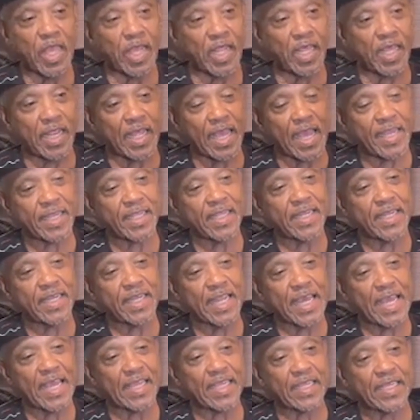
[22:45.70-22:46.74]
And I didn't
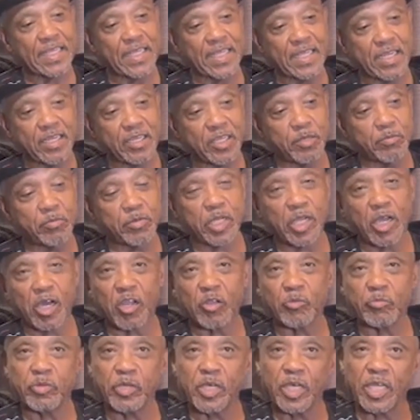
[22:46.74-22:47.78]
like them
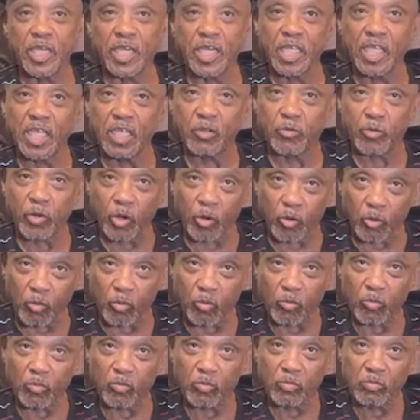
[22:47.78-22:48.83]
calling me a Negro.
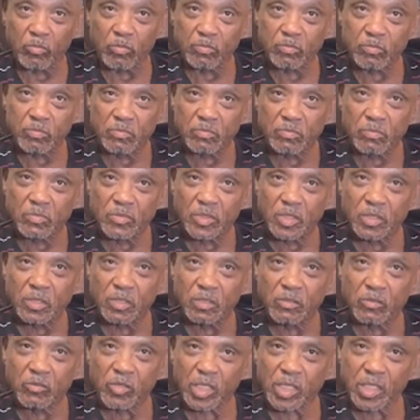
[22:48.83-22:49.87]

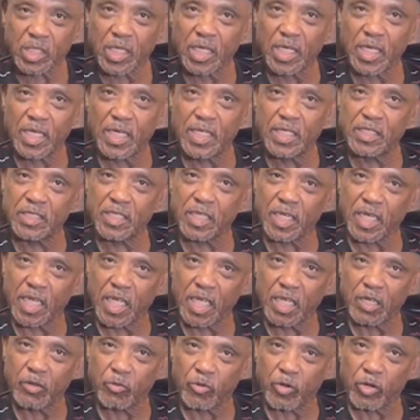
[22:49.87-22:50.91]
What the hell is a
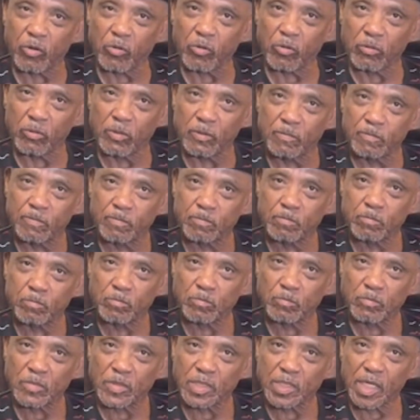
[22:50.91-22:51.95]
Negro?
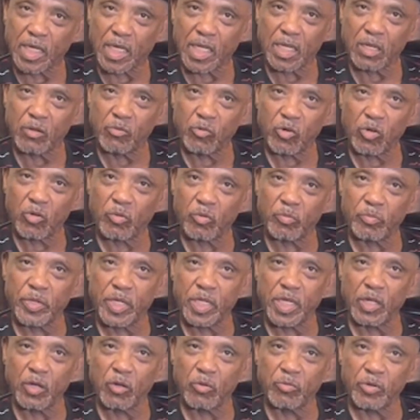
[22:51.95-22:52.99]
I didn't want to
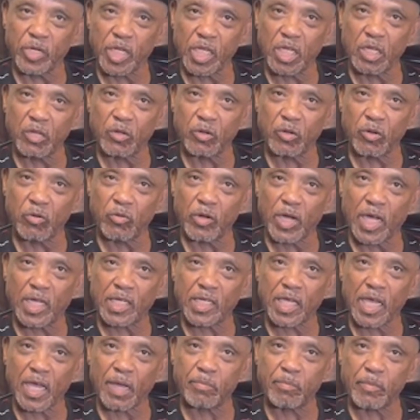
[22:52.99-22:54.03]
be no Negro. I
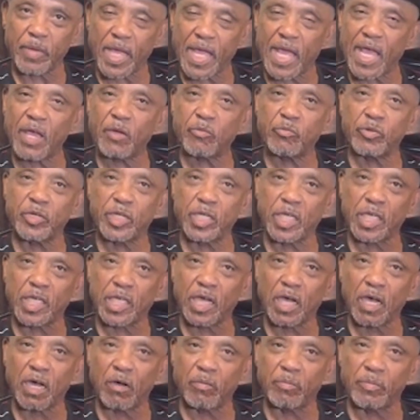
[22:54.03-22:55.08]
got mad when they
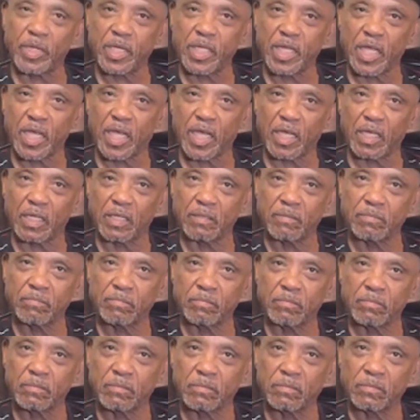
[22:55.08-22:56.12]
called me that.
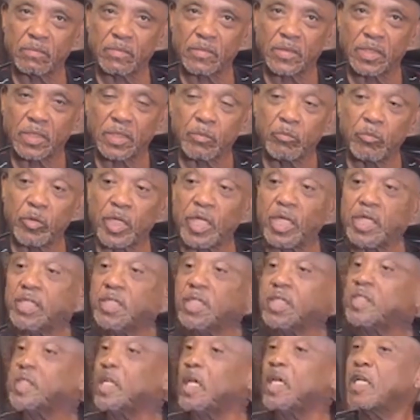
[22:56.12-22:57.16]
But they used
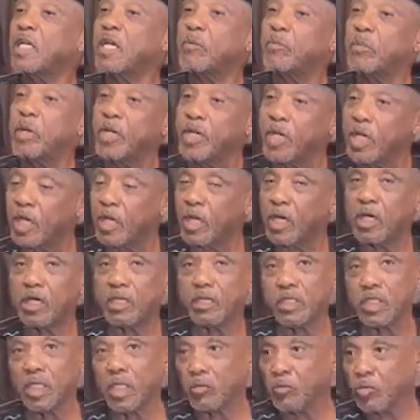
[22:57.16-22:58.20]
to say, come here, nigga.
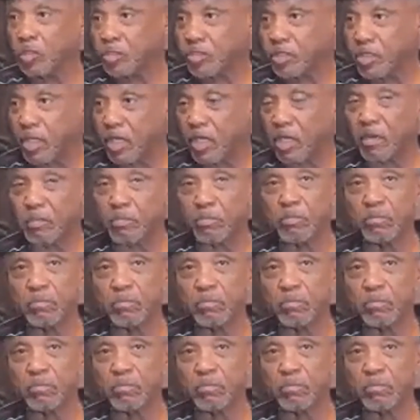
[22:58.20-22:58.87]
Yeah, what's up?